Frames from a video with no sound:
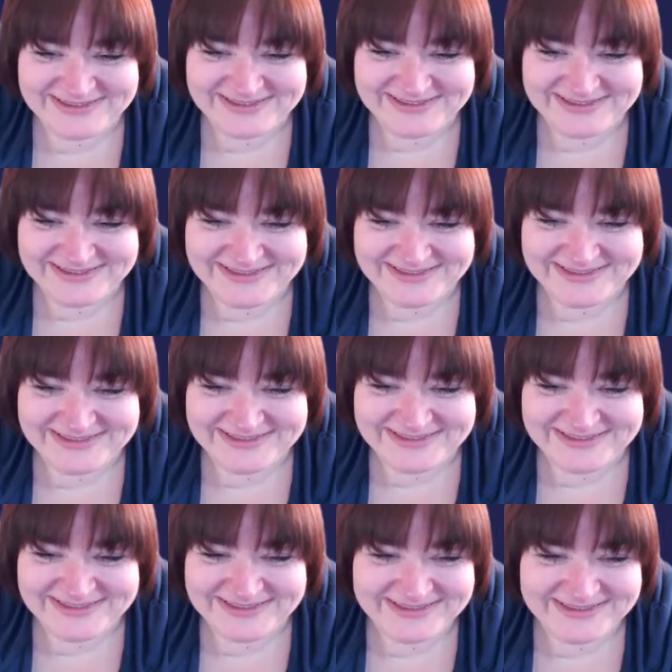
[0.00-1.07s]

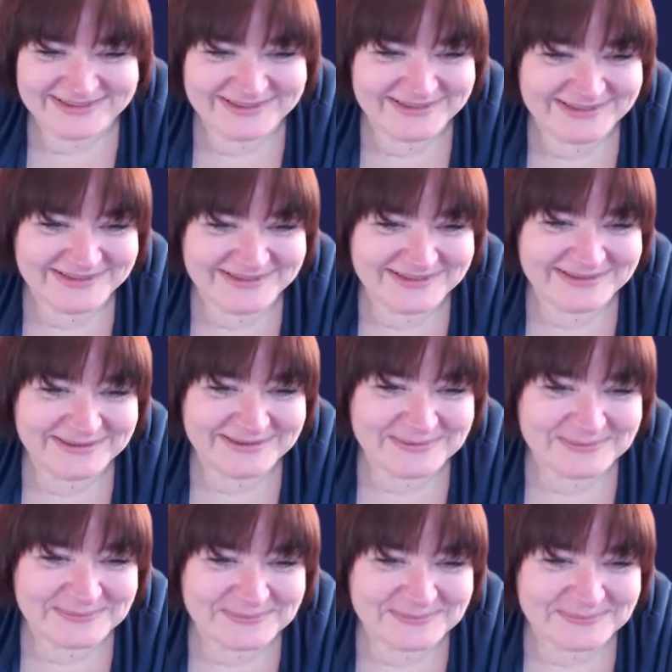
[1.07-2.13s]

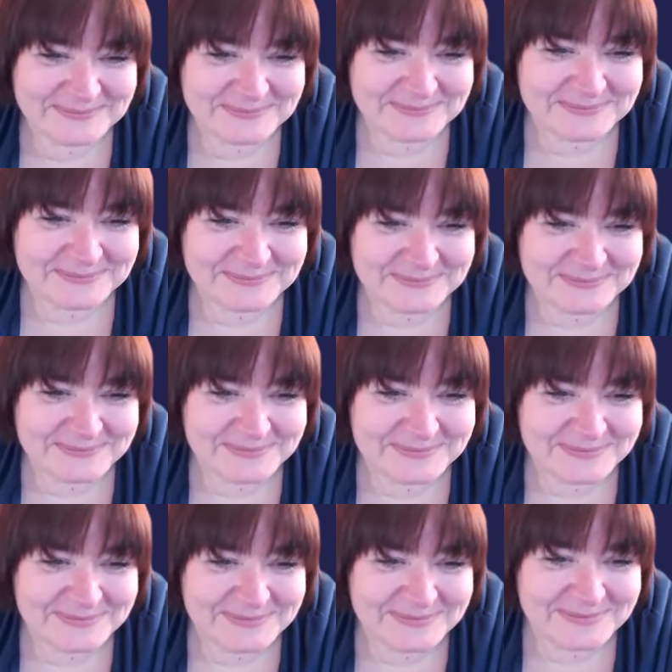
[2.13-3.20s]

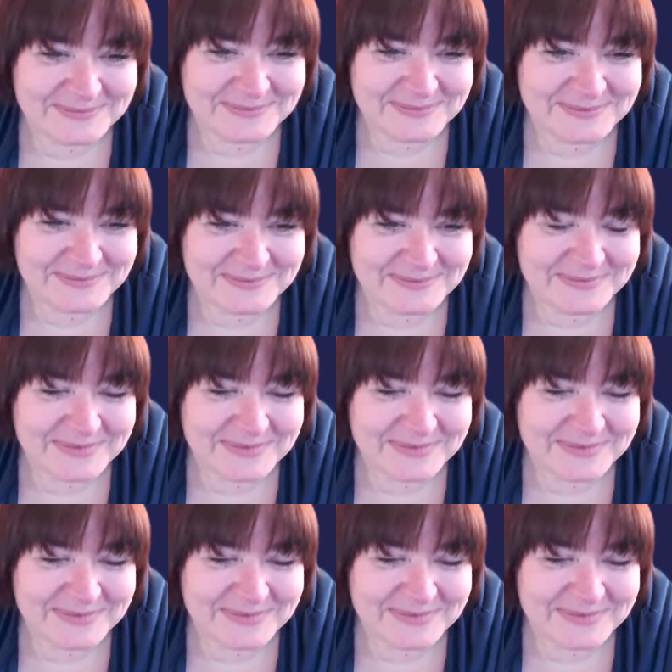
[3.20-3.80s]
Nothing is said.